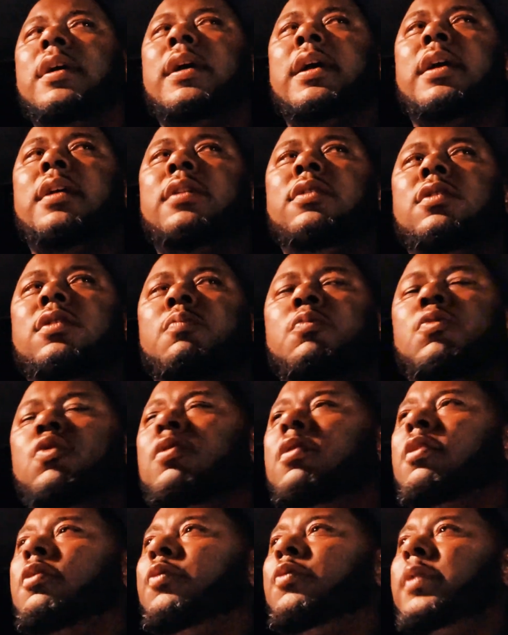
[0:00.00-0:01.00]
And you're
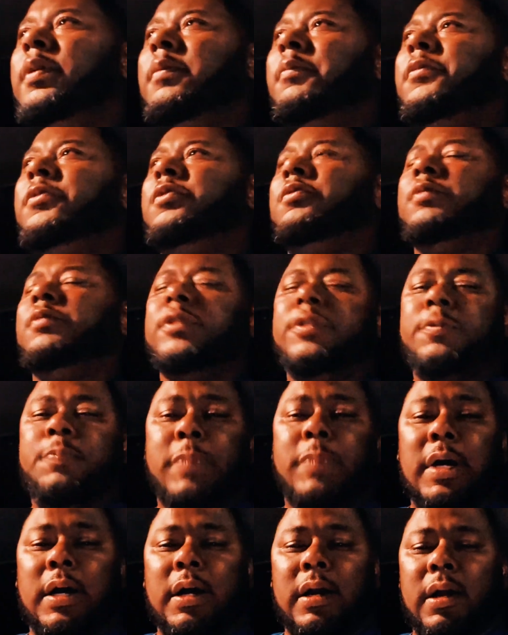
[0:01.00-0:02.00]
more equipped to
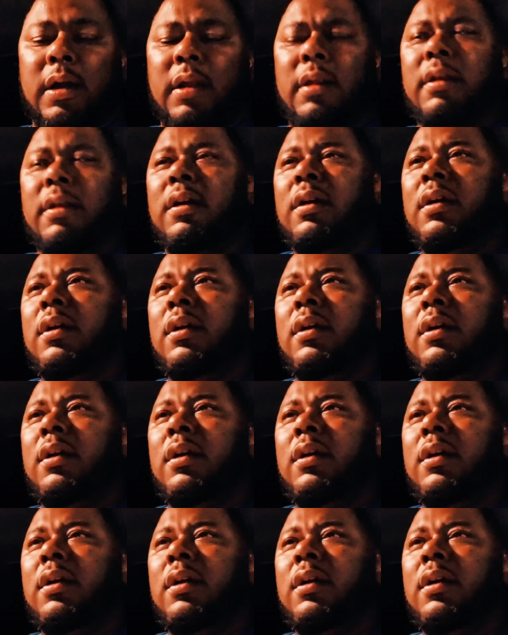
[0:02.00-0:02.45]
respond